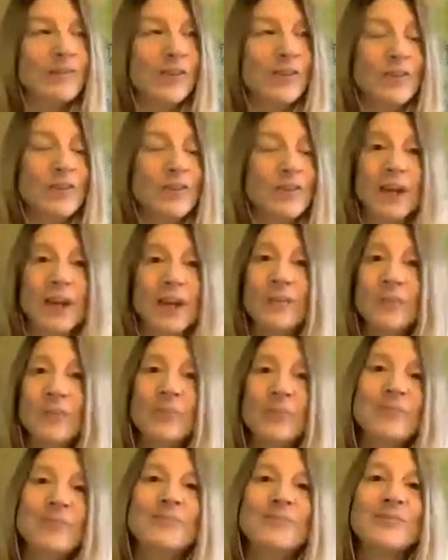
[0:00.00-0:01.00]
has got to have a
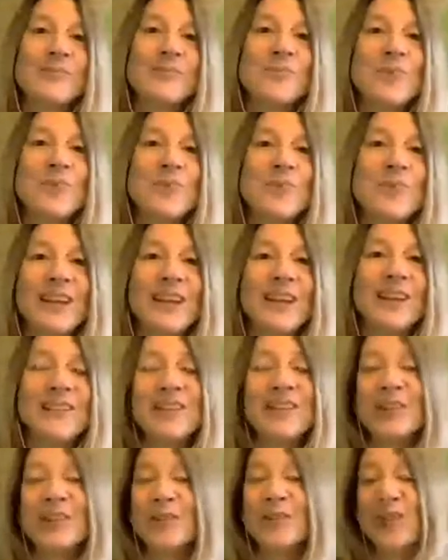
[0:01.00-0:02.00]
pretty
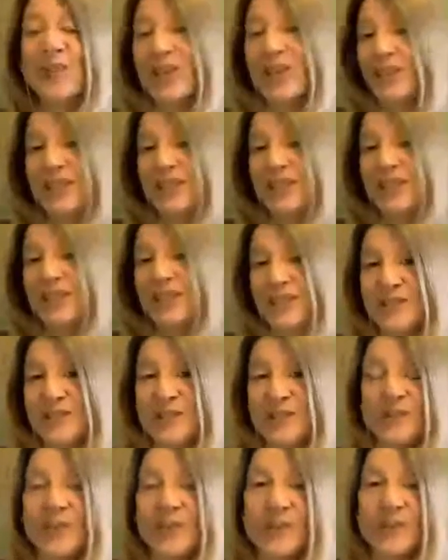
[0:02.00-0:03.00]
large interest in
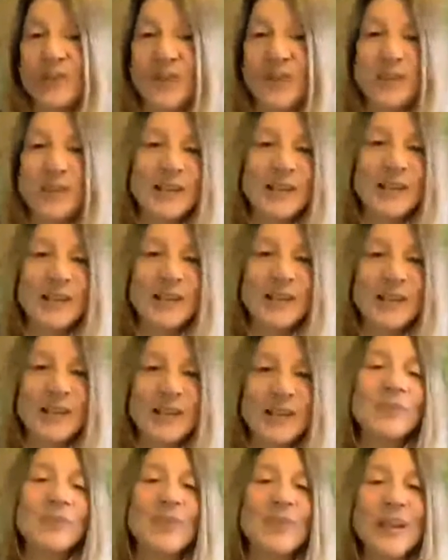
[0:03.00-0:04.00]
doing so. I mean, I don't know how
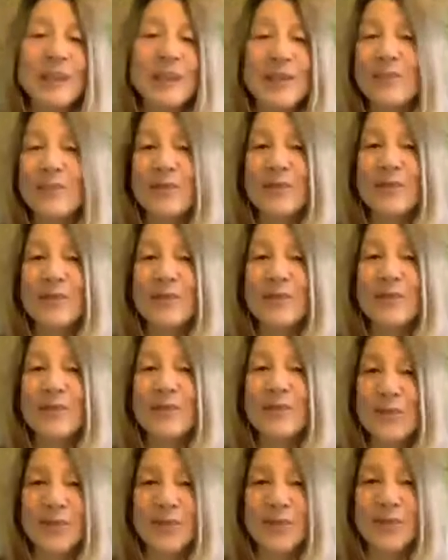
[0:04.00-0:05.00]
many email
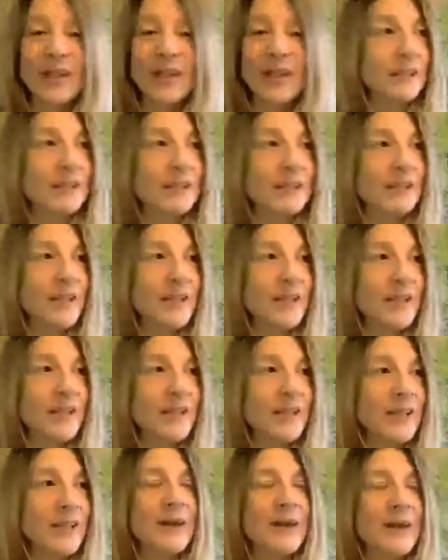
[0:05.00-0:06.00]
newsletters you get, but I get a
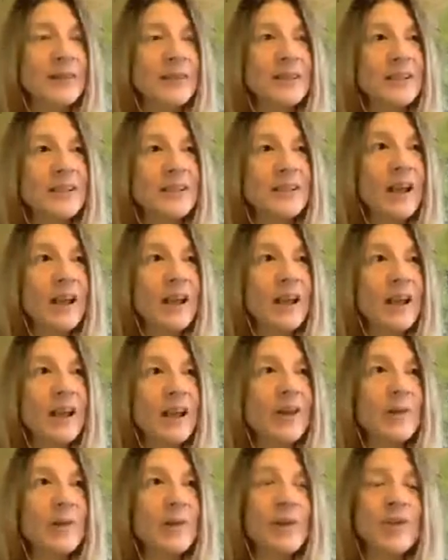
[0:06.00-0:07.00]
fair amount, and the
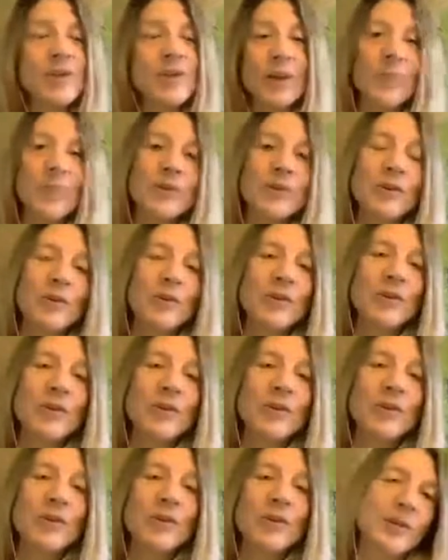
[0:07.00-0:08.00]
only ones I open are the ones
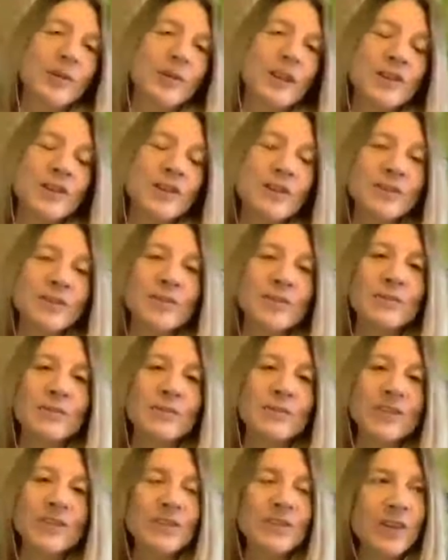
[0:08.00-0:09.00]
I'm genuinely interested in
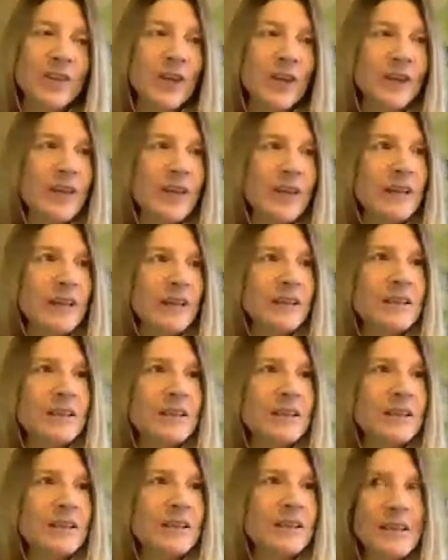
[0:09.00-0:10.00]
reading, so
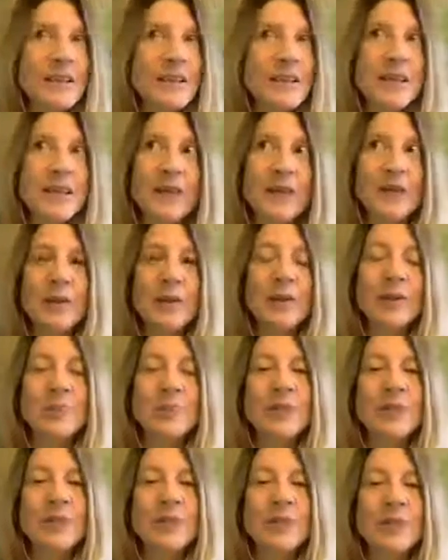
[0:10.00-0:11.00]
they tend to have a
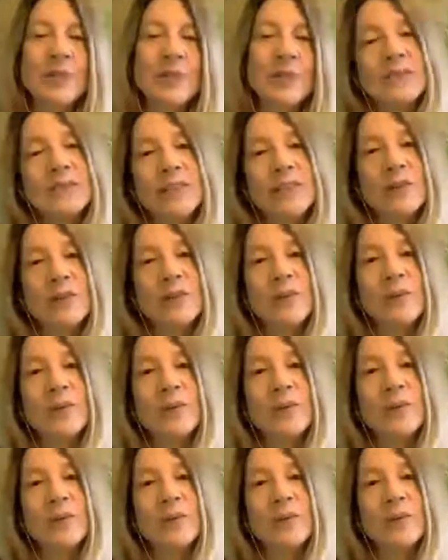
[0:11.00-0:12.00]
pretty good
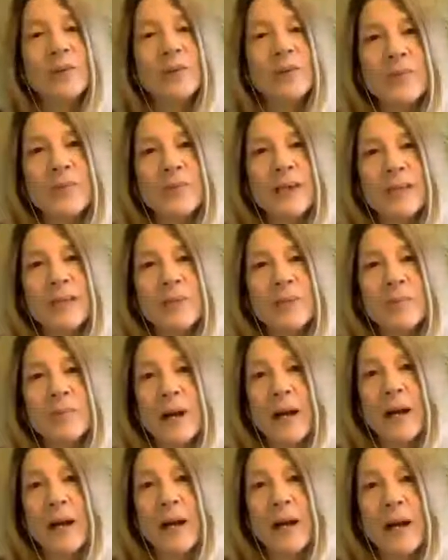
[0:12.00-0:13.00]
click-through rate to
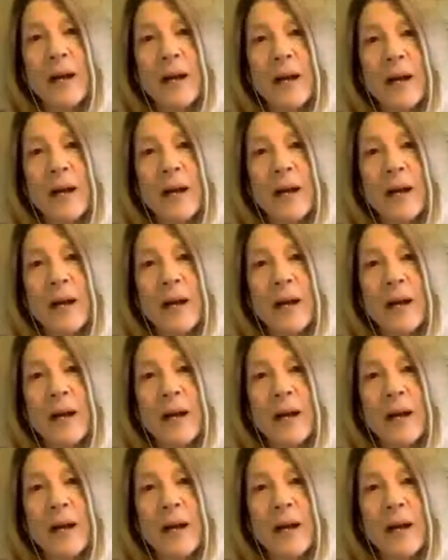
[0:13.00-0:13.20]
buy.